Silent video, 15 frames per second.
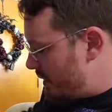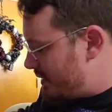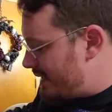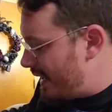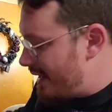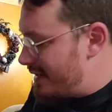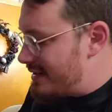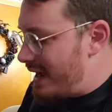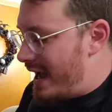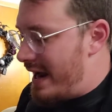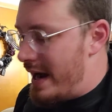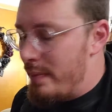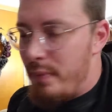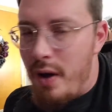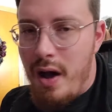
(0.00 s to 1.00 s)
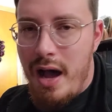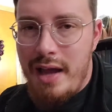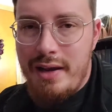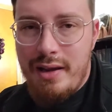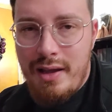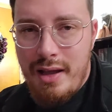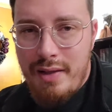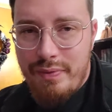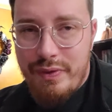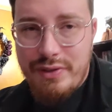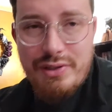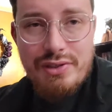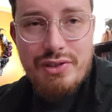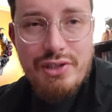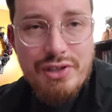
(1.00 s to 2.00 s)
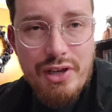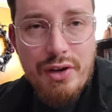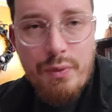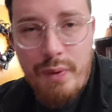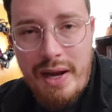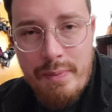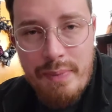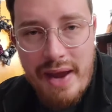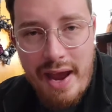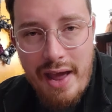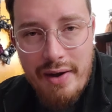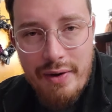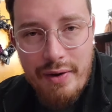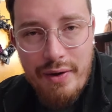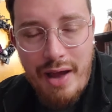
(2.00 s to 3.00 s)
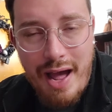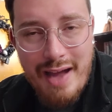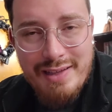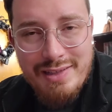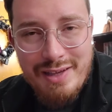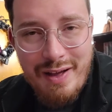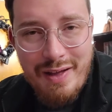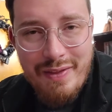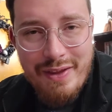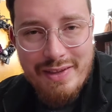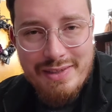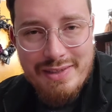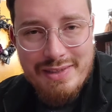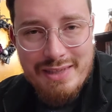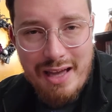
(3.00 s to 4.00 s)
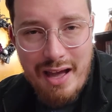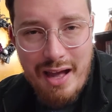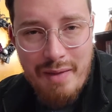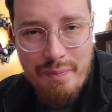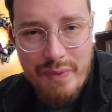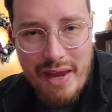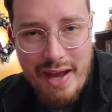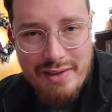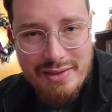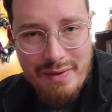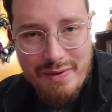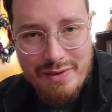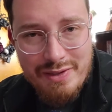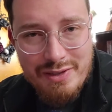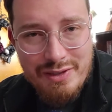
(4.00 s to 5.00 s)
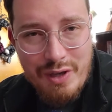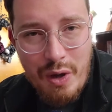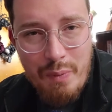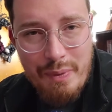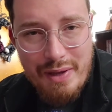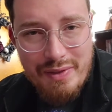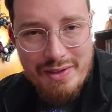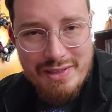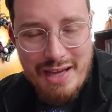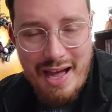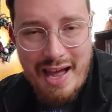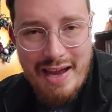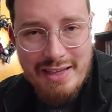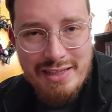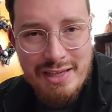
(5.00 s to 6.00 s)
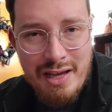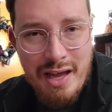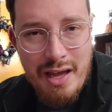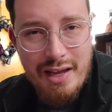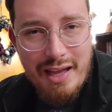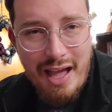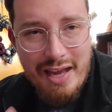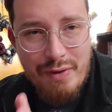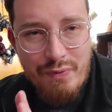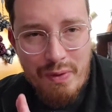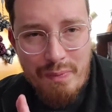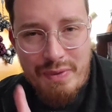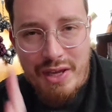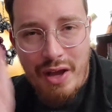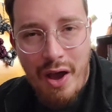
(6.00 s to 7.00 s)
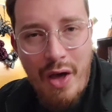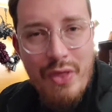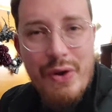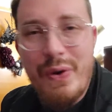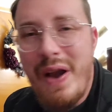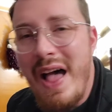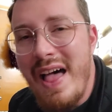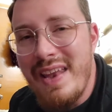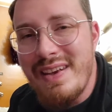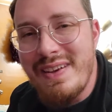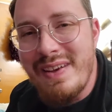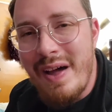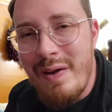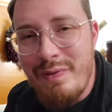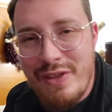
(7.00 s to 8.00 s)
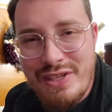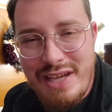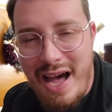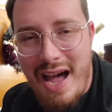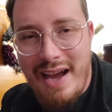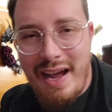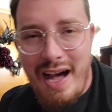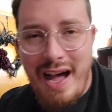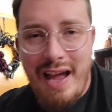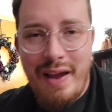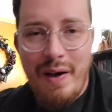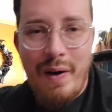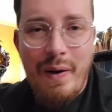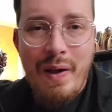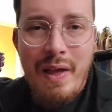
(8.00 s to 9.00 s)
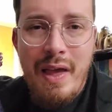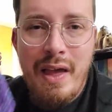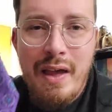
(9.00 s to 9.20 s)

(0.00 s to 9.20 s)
The second tie I bought, this is just a great pattern. I saw this as I was scoping the ties, kind of from the other end of the tie aisle.